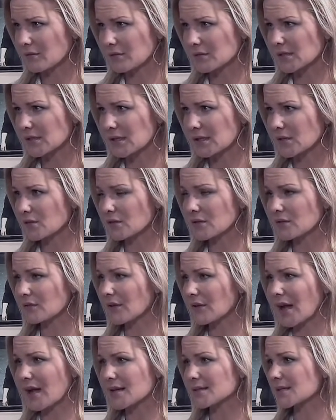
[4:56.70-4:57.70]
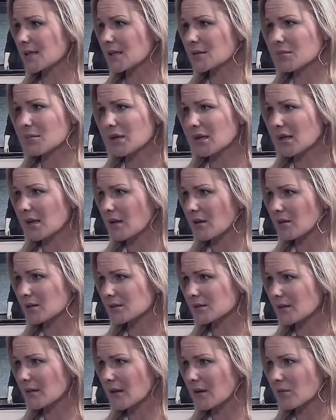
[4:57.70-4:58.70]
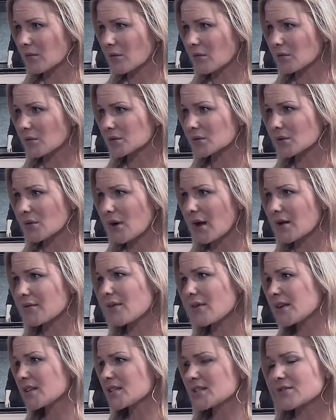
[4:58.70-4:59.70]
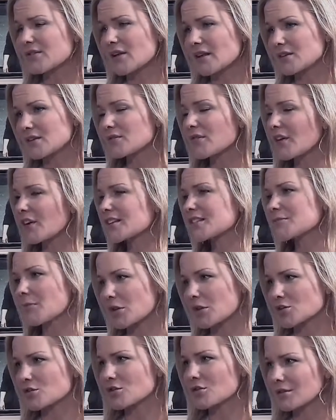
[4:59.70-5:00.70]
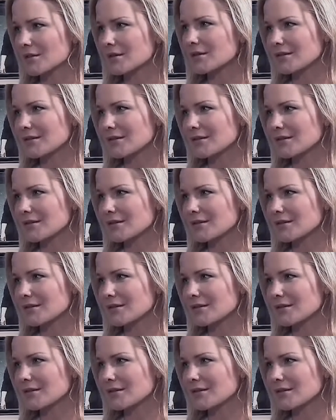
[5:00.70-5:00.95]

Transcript: said he couldn't have cast anybody else in that role. So I just felt it's very special.